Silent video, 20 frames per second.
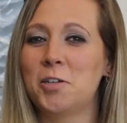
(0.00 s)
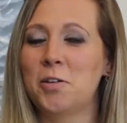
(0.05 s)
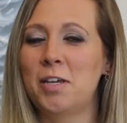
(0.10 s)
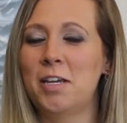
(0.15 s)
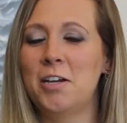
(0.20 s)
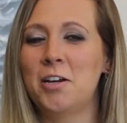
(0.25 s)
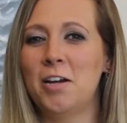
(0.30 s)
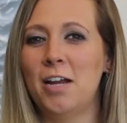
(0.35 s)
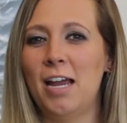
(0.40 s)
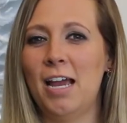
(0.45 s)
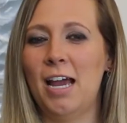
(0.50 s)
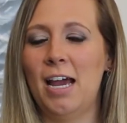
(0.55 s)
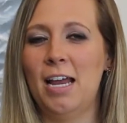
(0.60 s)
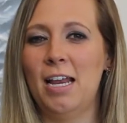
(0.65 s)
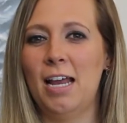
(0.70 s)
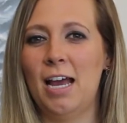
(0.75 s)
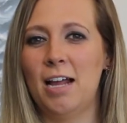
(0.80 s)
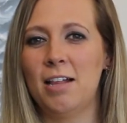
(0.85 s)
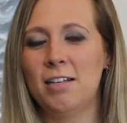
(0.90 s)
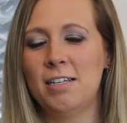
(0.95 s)
So here
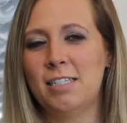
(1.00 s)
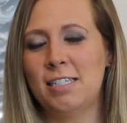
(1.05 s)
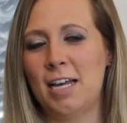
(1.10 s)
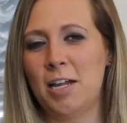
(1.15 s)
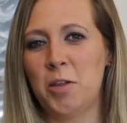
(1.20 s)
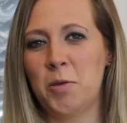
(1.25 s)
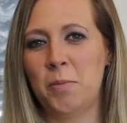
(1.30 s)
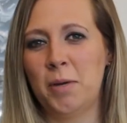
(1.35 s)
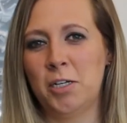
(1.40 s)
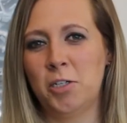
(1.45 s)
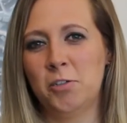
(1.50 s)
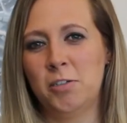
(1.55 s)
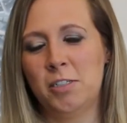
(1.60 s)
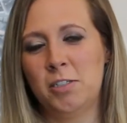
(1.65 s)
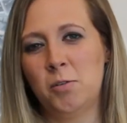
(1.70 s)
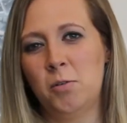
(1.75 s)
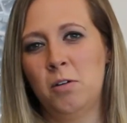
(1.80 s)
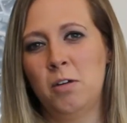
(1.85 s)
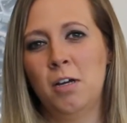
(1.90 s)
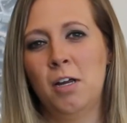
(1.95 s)
at Ellis Elementary
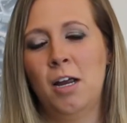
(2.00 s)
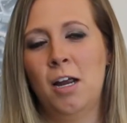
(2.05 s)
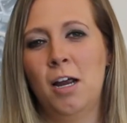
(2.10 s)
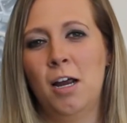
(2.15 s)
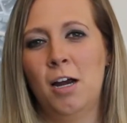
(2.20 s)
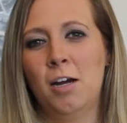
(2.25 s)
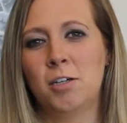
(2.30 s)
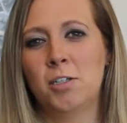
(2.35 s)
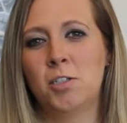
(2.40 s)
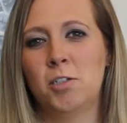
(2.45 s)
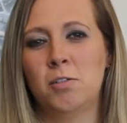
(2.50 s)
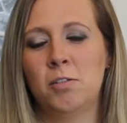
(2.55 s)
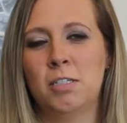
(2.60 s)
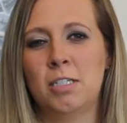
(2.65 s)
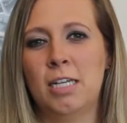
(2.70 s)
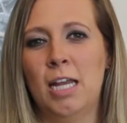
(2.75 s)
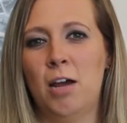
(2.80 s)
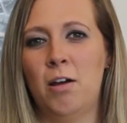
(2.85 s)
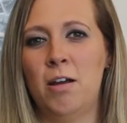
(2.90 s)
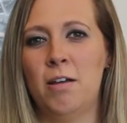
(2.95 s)
School, our
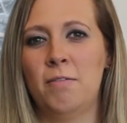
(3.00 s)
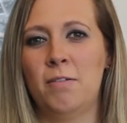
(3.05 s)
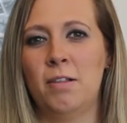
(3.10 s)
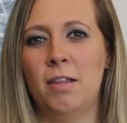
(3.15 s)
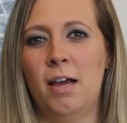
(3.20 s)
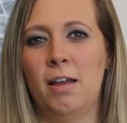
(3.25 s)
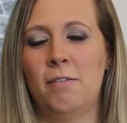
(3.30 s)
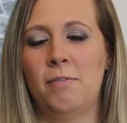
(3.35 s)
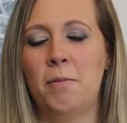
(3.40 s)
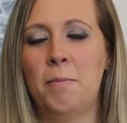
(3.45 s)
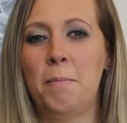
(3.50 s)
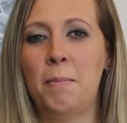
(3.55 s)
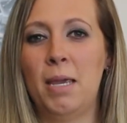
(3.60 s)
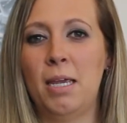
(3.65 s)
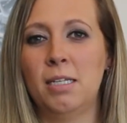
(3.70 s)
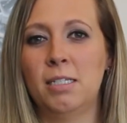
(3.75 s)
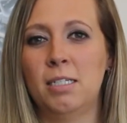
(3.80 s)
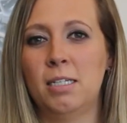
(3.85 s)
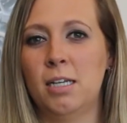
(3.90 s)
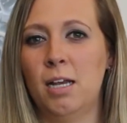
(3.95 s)
students now have a lot of
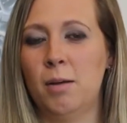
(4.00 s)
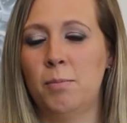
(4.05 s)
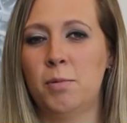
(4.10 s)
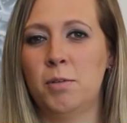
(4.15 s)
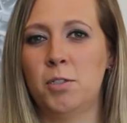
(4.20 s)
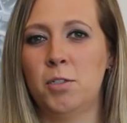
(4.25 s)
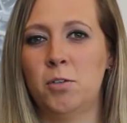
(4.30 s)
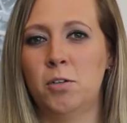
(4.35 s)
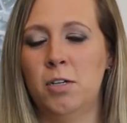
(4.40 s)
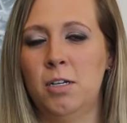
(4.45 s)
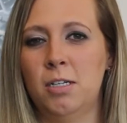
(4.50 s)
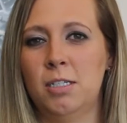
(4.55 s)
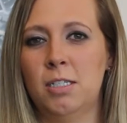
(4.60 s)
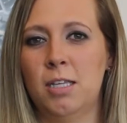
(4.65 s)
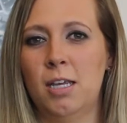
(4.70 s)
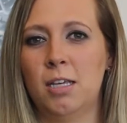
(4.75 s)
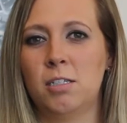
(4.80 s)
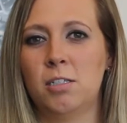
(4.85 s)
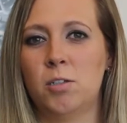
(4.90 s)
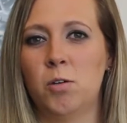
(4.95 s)
amazing
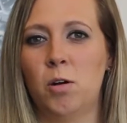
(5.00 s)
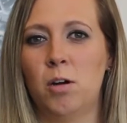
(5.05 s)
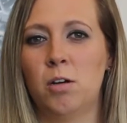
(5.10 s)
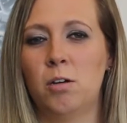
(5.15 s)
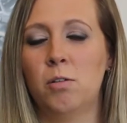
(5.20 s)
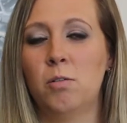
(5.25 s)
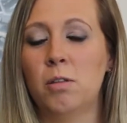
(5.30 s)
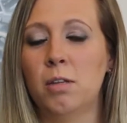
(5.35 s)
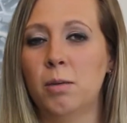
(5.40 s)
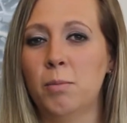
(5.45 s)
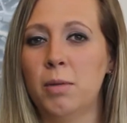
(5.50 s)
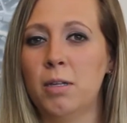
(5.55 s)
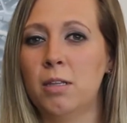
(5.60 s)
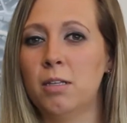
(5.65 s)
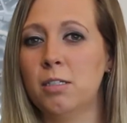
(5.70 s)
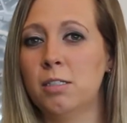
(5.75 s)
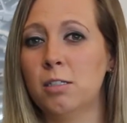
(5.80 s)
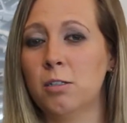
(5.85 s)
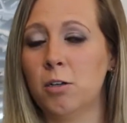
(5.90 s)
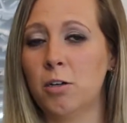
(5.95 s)
opportunities thanks to our new
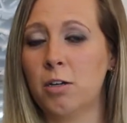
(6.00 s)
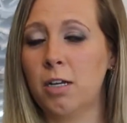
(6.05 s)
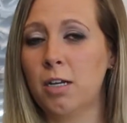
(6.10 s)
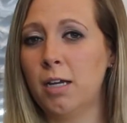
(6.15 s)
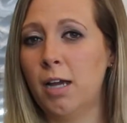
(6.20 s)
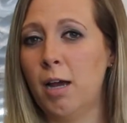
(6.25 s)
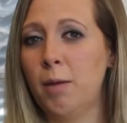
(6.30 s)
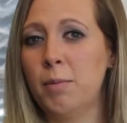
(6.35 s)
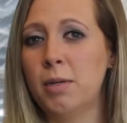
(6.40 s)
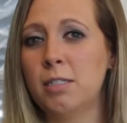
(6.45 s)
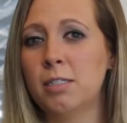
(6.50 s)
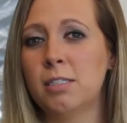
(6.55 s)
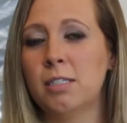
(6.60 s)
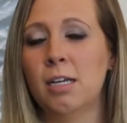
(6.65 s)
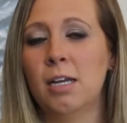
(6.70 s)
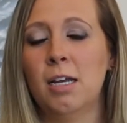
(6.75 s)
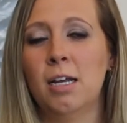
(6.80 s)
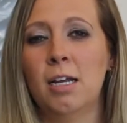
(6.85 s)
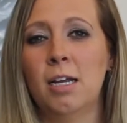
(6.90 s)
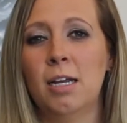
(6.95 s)
Limitless Learning
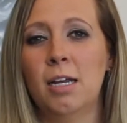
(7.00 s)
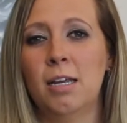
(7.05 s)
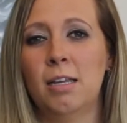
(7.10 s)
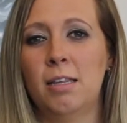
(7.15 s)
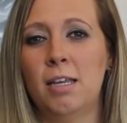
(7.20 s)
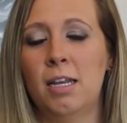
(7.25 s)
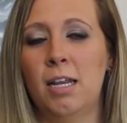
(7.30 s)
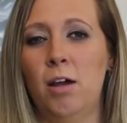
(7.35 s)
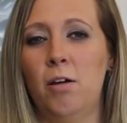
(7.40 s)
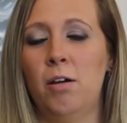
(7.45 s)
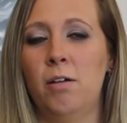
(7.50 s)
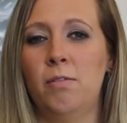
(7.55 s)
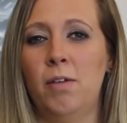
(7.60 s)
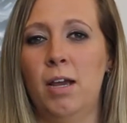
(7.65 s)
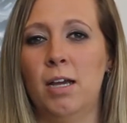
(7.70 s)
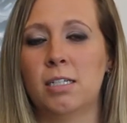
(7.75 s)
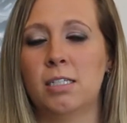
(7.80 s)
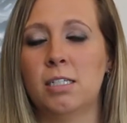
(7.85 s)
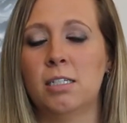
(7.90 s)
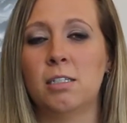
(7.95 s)
Commons. They now have
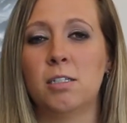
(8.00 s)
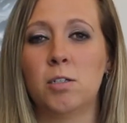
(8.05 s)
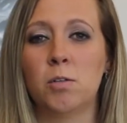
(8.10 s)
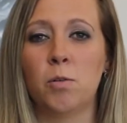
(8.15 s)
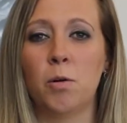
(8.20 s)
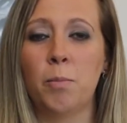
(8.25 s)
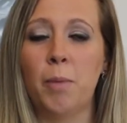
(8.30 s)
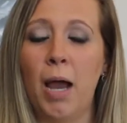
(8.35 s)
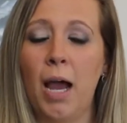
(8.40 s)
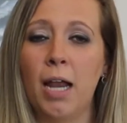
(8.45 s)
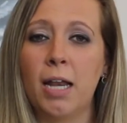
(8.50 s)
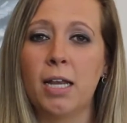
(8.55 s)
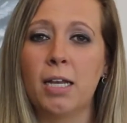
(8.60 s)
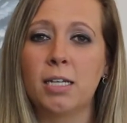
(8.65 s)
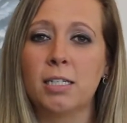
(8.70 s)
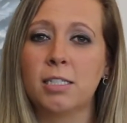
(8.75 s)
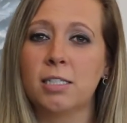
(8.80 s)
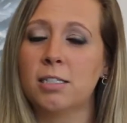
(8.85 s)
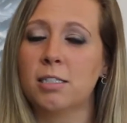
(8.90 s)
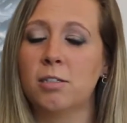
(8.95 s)
access to
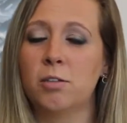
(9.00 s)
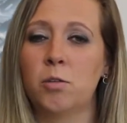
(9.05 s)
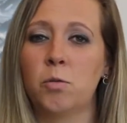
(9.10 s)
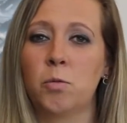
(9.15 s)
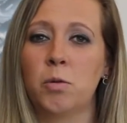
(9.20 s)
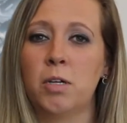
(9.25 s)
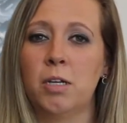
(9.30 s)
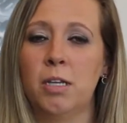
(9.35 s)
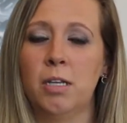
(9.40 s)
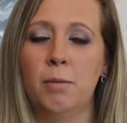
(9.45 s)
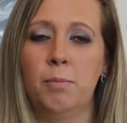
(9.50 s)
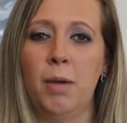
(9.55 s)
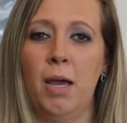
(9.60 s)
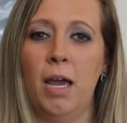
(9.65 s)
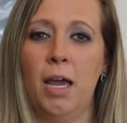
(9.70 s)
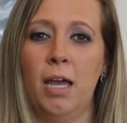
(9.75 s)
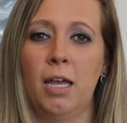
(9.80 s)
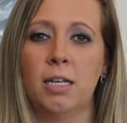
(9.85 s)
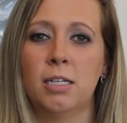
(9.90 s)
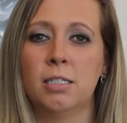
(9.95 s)
robotics, 3D
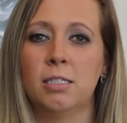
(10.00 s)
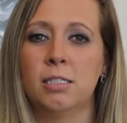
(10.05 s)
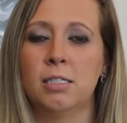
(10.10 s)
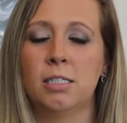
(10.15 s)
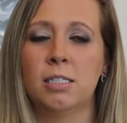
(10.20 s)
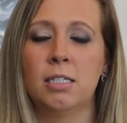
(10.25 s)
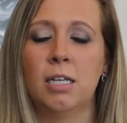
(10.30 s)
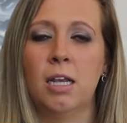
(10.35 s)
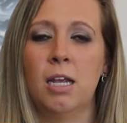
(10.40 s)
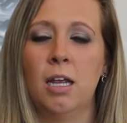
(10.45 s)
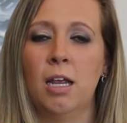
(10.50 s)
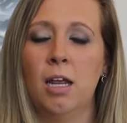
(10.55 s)
pens,